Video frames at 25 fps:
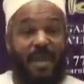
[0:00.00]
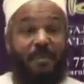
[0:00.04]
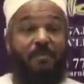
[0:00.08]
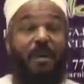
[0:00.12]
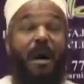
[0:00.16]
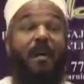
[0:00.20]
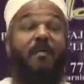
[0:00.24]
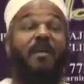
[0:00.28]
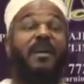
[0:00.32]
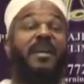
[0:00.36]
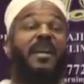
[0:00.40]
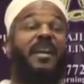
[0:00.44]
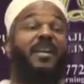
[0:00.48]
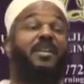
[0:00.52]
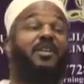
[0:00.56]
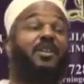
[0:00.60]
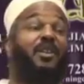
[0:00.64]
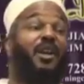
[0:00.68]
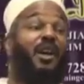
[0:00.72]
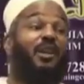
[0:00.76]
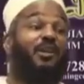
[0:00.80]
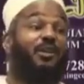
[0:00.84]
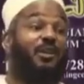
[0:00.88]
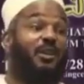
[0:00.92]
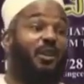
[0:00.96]
an
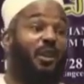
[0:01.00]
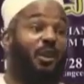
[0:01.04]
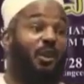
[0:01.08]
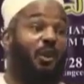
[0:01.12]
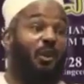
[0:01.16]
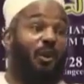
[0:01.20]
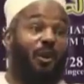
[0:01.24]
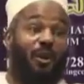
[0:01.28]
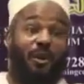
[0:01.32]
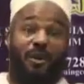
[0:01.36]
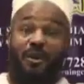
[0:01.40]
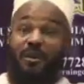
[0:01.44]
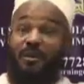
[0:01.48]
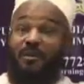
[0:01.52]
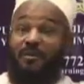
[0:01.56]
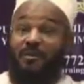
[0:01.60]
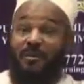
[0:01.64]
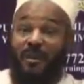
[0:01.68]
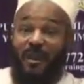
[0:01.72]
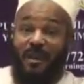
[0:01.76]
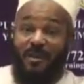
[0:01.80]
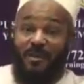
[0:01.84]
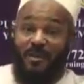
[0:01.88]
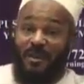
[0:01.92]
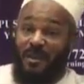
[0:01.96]
abomination unto the Lord,
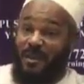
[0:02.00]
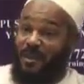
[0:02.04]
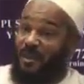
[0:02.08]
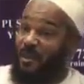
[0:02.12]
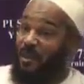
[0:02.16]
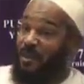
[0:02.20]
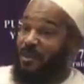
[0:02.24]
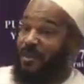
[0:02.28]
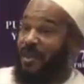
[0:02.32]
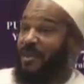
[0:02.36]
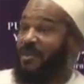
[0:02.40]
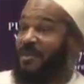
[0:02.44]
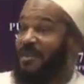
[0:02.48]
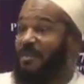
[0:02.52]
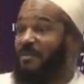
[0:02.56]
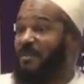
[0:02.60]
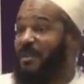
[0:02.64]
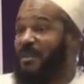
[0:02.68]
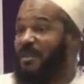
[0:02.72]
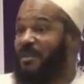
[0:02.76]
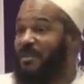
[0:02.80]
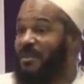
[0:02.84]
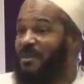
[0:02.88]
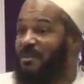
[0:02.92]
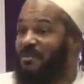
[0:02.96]
as in the Old
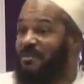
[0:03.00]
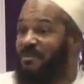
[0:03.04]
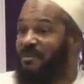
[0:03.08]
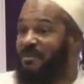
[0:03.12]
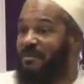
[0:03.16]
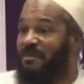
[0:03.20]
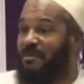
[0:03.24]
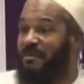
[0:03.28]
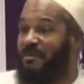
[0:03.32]
Testament.